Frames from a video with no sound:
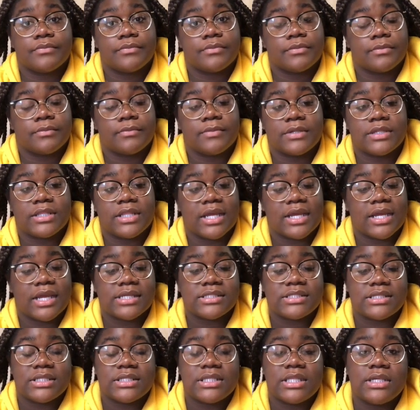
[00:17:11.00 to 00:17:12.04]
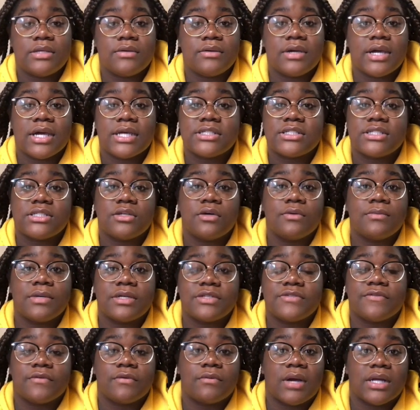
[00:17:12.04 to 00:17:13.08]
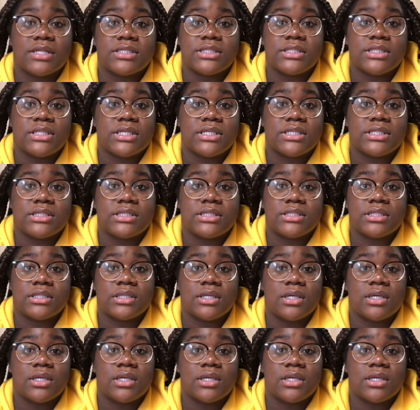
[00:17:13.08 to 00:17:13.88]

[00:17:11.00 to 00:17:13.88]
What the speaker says: But like I said, thank you guys so much for watching this.